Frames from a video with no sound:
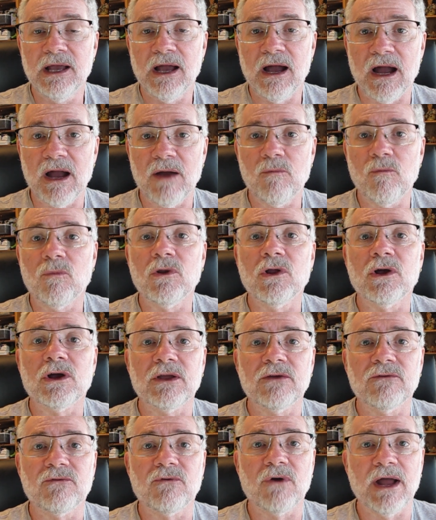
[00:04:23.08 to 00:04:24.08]
I'm
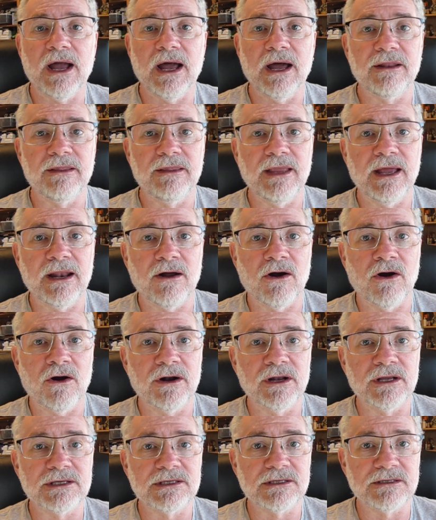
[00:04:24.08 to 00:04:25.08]
looking for how did that
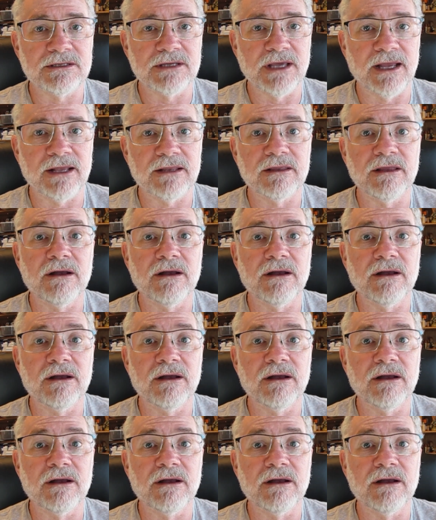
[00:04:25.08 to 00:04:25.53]
artist take